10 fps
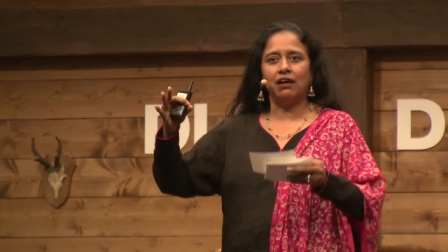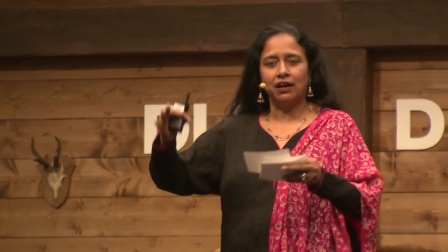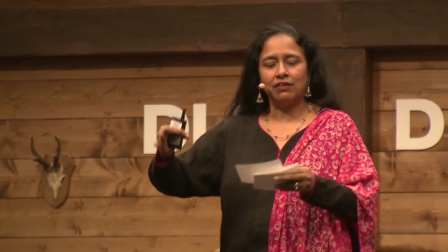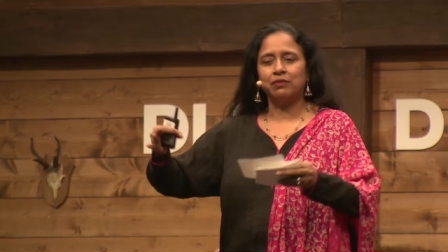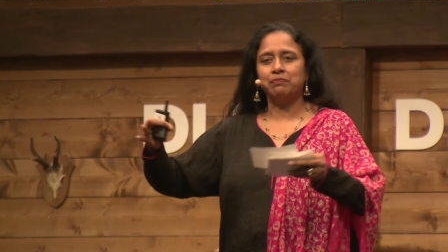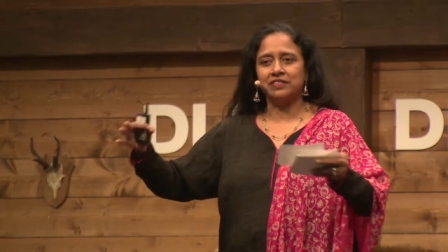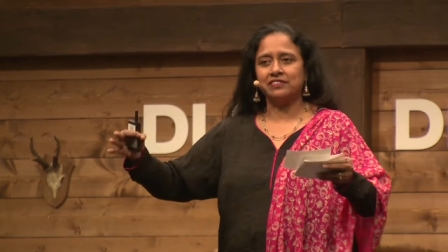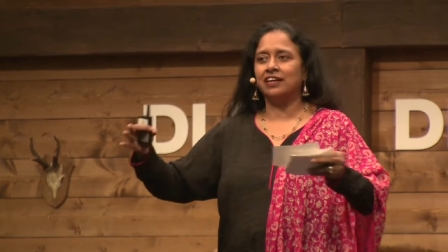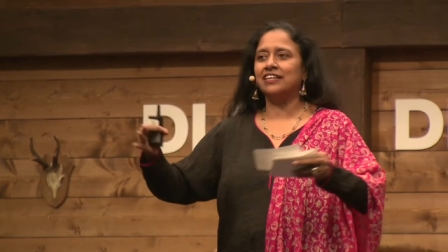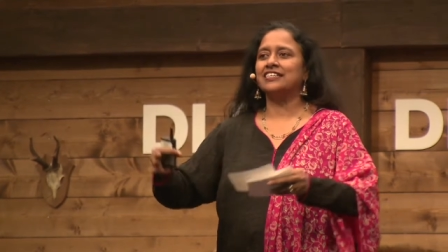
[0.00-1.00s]

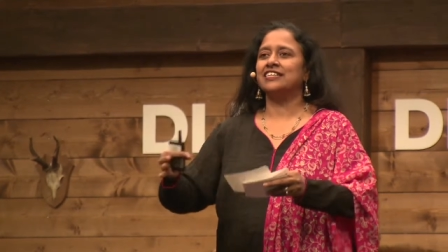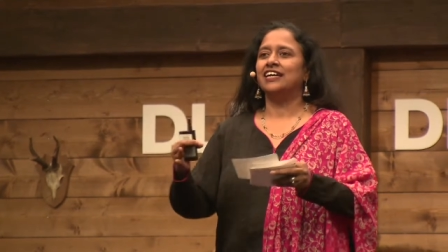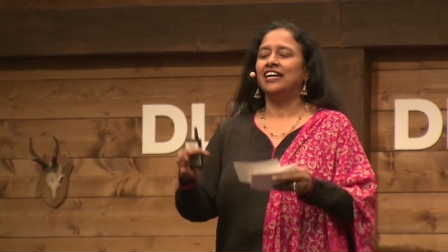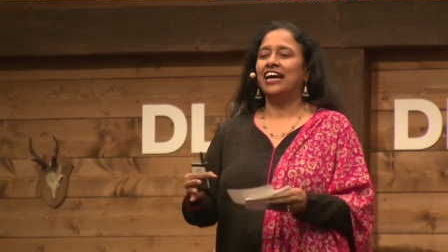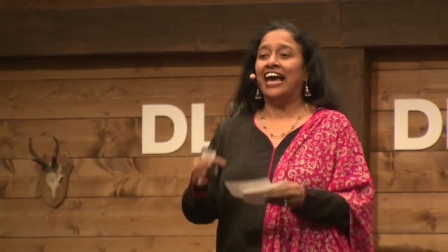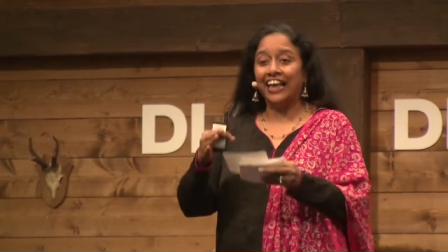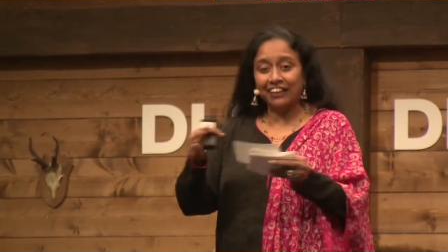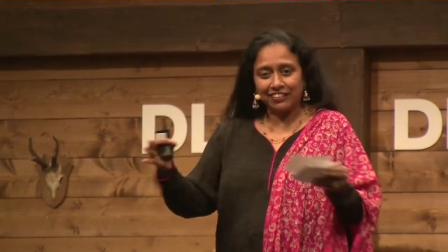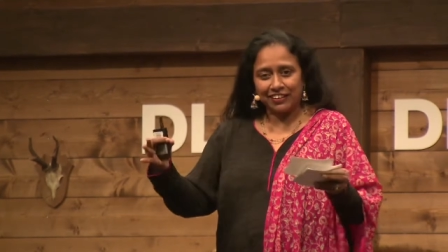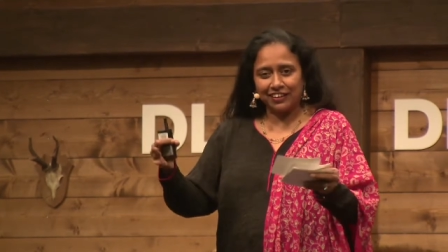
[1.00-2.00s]
100%
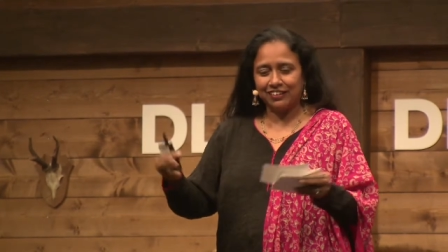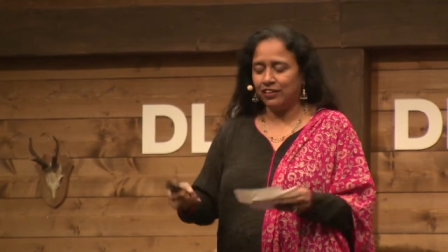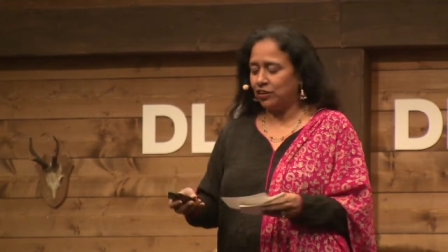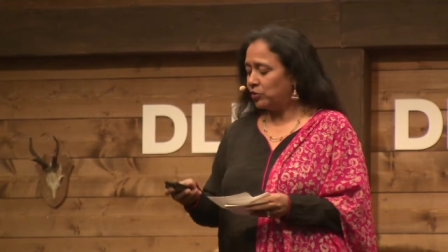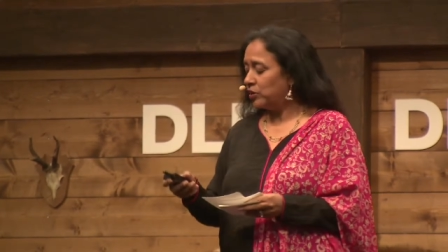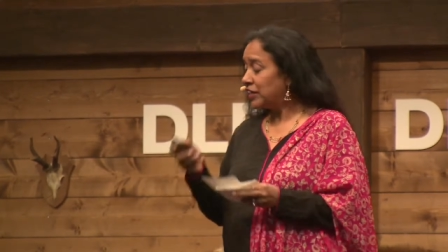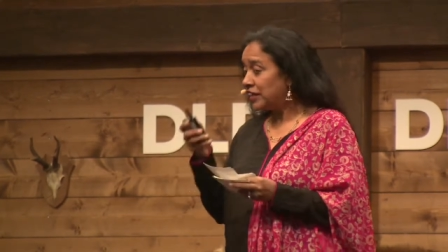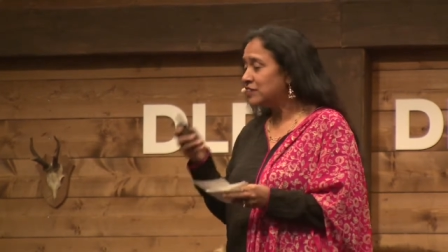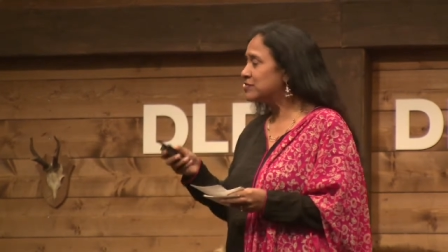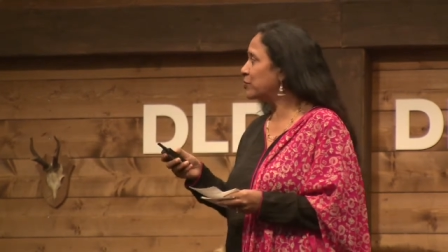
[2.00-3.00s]
healthy, you know, in his